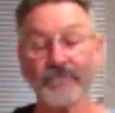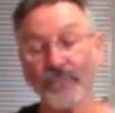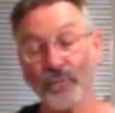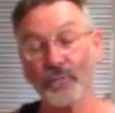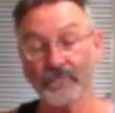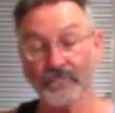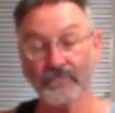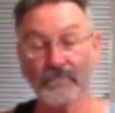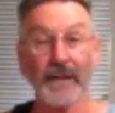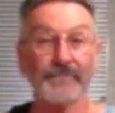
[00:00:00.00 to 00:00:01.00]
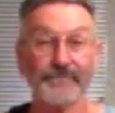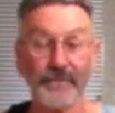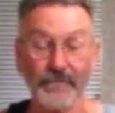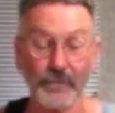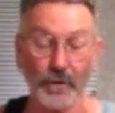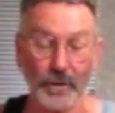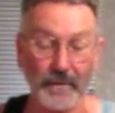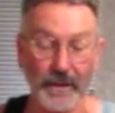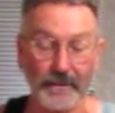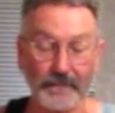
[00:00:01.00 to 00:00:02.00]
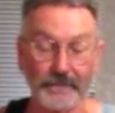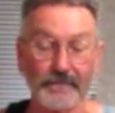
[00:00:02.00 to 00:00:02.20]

before, but I forgot about it.